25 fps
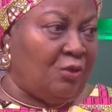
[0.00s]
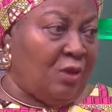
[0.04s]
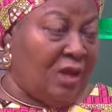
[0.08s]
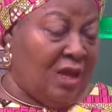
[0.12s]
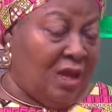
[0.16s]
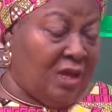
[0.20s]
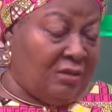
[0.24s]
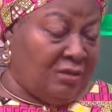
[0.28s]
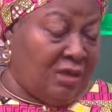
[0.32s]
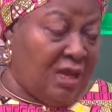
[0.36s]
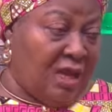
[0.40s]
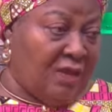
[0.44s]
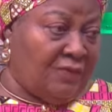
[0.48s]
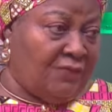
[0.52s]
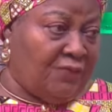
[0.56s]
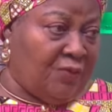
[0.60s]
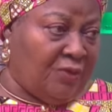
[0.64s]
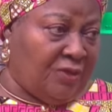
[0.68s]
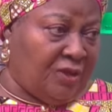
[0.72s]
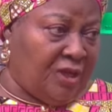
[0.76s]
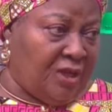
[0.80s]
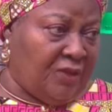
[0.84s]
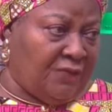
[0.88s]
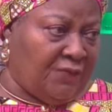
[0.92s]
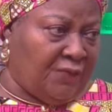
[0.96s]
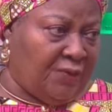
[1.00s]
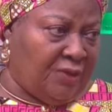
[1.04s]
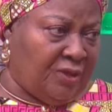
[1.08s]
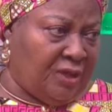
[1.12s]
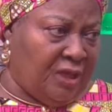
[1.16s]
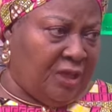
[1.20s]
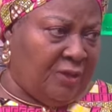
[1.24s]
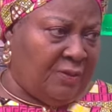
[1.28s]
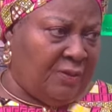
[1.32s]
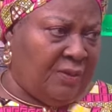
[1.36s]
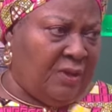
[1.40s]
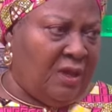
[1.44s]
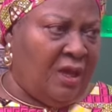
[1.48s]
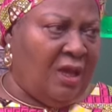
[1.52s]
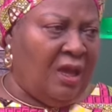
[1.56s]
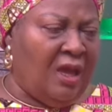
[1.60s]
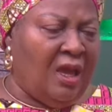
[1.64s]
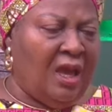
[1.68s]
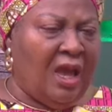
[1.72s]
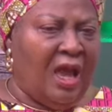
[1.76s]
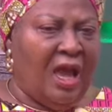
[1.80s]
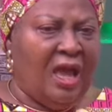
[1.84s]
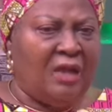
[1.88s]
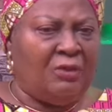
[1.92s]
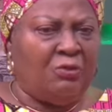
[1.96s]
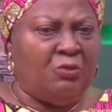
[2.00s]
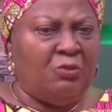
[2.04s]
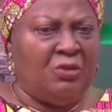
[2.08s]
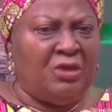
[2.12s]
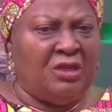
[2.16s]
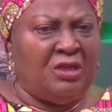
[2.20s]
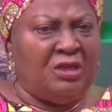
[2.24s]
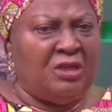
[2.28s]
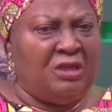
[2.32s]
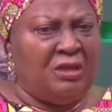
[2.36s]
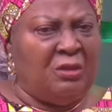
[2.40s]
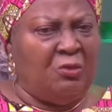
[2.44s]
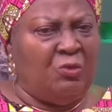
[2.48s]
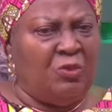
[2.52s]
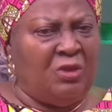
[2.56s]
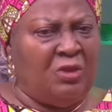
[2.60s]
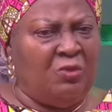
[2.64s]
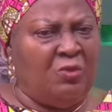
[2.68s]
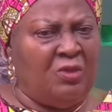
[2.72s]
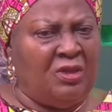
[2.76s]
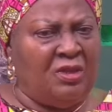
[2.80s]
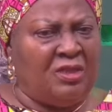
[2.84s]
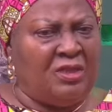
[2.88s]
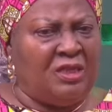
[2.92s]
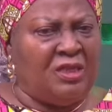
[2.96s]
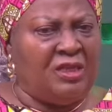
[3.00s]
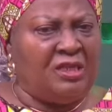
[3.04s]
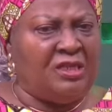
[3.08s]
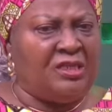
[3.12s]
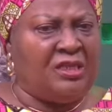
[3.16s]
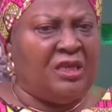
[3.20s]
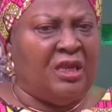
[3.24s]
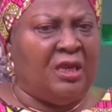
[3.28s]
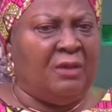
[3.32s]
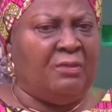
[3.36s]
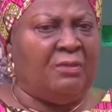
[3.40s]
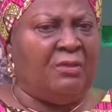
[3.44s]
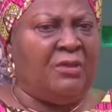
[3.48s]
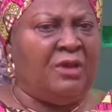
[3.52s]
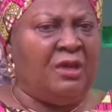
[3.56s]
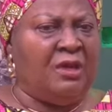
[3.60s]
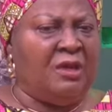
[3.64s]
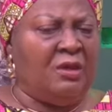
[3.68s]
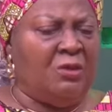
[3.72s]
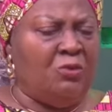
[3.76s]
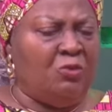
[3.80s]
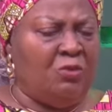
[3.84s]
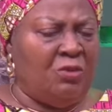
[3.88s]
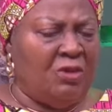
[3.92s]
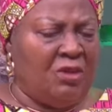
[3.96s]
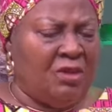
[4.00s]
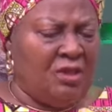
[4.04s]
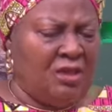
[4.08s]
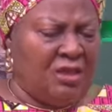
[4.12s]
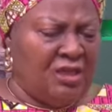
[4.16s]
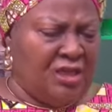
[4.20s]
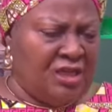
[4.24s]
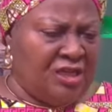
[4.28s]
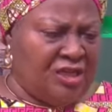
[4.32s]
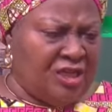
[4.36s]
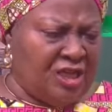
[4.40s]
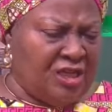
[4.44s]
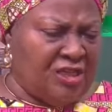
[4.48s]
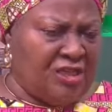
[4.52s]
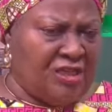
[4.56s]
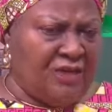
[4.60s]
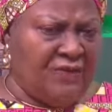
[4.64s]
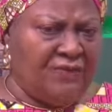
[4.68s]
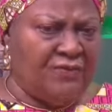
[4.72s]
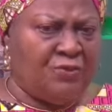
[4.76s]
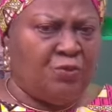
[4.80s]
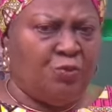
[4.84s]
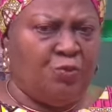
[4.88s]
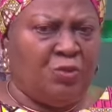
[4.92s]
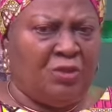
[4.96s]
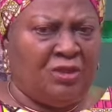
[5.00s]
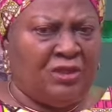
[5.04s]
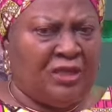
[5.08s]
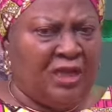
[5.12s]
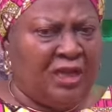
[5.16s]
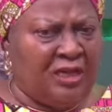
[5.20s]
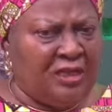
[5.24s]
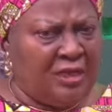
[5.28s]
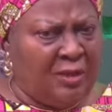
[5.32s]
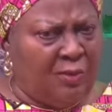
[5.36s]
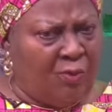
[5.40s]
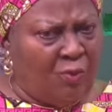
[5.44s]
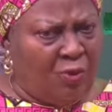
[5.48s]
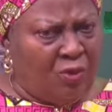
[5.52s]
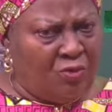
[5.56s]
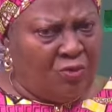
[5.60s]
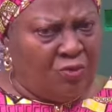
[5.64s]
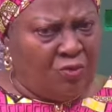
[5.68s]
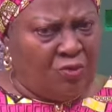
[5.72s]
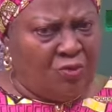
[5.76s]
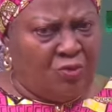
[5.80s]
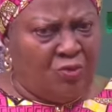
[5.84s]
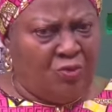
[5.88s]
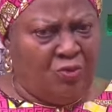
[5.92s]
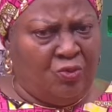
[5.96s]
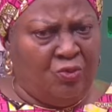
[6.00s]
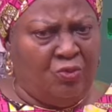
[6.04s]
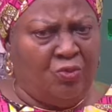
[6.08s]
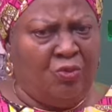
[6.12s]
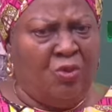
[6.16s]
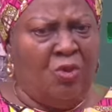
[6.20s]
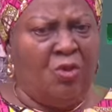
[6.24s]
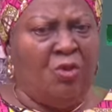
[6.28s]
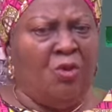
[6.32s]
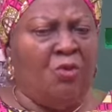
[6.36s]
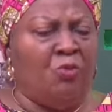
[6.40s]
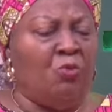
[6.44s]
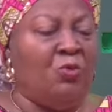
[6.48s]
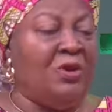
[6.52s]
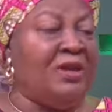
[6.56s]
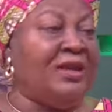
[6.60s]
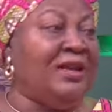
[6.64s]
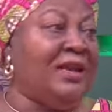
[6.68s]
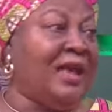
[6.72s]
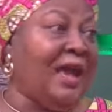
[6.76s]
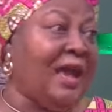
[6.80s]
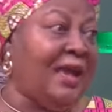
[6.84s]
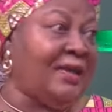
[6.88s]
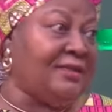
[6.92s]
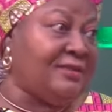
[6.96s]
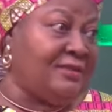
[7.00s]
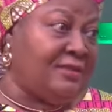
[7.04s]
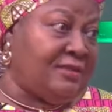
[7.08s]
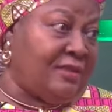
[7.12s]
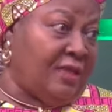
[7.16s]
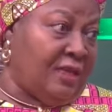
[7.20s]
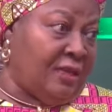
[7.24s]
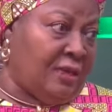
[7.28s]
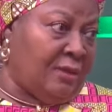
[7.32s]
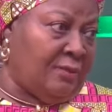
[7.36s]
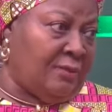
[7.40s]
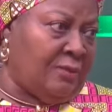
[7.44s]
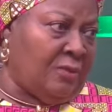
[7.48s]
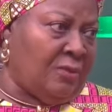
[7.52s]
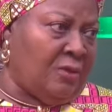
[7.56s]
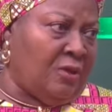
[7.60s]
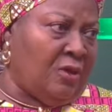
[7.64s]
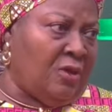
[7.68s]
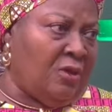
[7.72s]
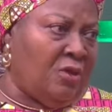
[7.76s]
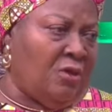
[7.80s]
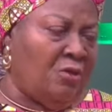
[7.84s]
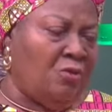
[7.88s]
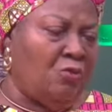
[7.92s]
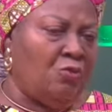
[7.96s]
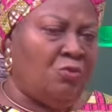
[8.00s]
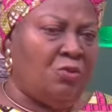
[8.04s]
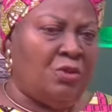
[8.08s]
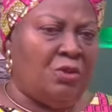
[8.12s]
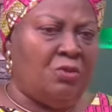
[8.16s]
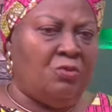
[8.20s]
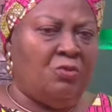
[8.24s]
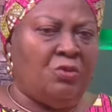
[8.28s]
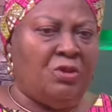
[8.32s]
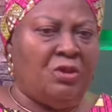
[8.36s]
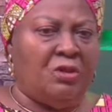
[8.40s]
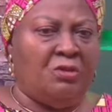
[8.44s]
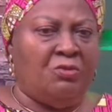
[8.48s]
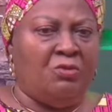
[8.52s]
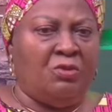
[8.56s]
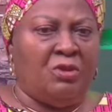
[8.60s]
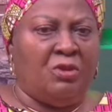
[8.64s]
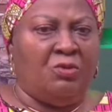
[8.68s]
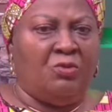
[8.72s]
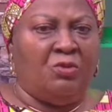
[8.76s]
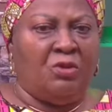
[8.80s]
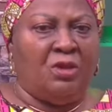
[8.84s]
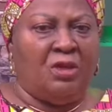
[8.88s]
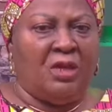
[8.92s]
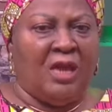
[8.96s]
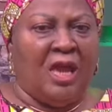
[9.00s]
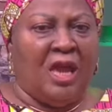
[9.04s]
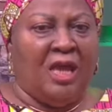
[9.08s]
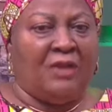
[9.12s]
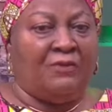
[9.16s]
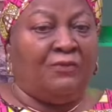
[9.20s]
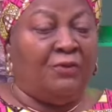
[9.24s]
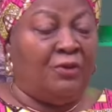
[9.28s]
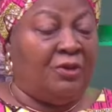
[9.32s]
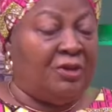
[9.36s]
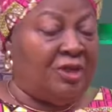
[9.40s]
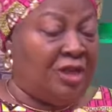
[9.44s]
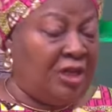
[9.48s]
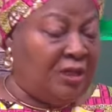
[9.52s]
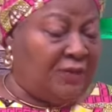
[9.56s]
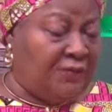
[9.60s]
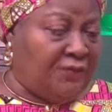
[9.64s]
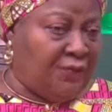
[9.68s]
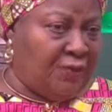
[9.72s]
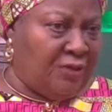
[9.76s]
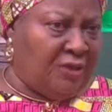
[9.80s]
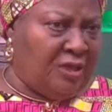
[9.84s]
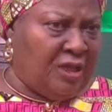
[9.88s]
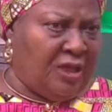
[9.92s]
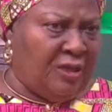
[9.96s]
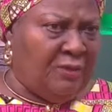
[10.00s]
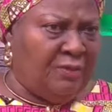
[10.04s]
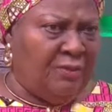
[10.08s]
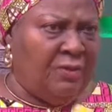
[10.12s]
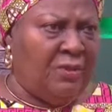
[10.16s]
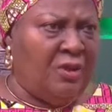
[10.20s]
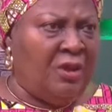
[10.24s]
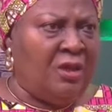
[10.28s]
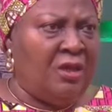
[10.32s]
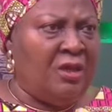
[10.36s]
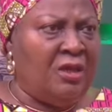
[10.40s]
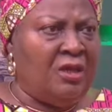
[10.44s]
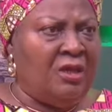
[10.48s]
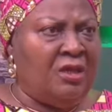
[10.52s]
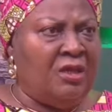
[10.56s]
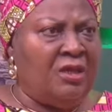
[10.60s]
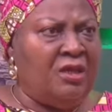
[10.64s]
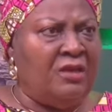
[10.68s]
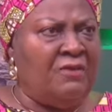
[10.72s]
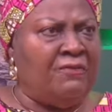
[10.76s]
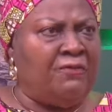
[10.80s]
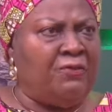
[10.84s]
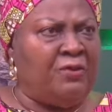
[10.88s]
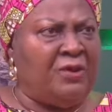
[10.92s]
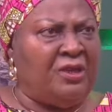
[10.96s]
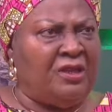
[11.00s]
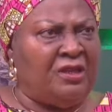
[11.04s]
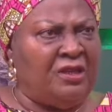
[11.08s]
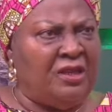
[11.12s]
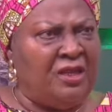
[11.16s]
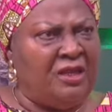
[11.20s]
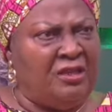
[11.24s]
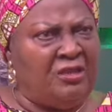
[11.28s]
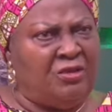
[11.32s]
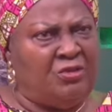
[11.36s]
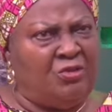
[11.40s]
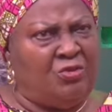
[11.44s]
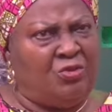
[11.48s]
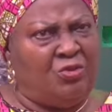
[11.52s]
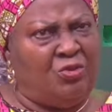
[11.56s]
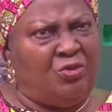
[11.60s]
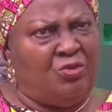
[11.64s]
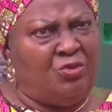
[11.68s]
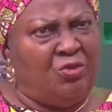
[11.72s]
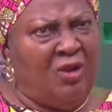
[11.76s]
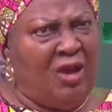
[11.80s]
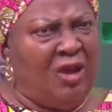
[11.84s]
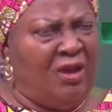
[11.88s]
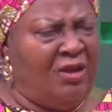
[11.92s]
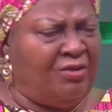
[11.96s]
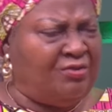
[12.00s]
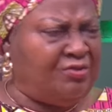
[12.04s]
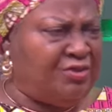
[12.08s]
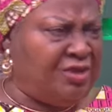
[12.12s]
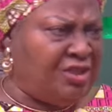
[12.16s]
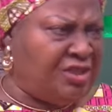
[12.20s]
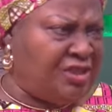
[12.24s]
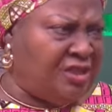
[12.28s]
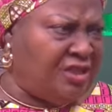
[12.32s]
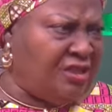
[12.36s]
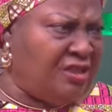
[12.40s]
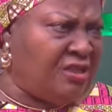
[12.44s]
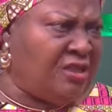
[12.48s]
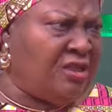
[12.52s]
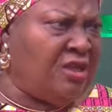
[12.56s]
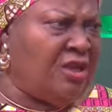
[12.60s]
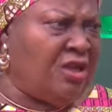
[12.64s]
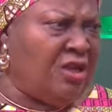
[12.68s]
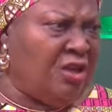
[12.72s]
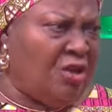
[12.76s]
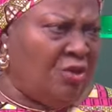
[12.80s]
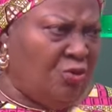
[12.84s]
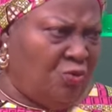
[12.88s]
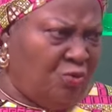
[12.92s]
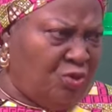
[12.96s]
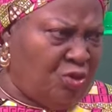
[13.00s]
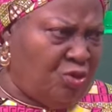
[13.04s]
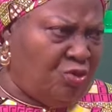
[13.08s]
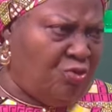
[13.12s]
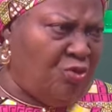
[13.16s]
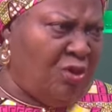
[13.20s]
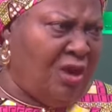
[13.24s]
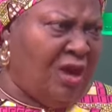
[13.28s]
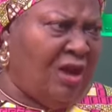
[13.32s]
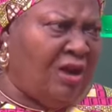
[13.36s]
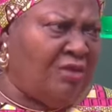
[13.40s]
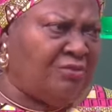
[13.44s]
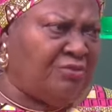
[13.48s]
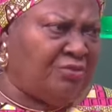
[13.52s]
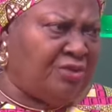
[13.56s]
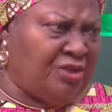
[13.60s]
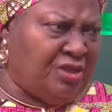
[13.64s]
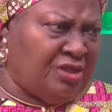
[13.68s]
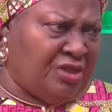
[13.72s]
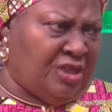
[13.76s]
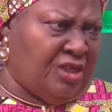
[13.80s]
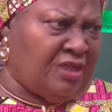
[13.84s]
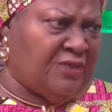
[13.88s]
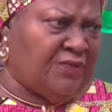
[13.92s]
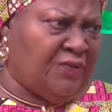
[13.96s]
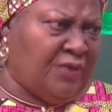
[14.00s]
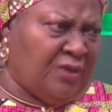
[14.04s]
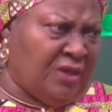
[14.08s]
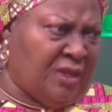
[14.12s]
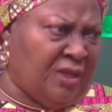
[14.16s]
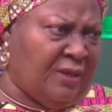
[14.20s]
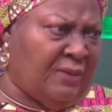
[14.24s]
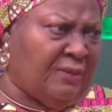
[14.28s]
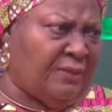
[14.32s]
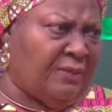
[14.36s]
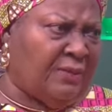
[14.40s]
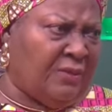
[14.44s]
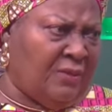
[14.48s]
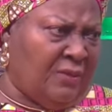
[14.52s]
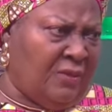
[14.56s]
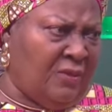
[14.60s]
advocate for them, and we teach them initiatives, we tell them what to do, we guide them, we advocate for them. If we need to do outreaches, we do outreaches for them.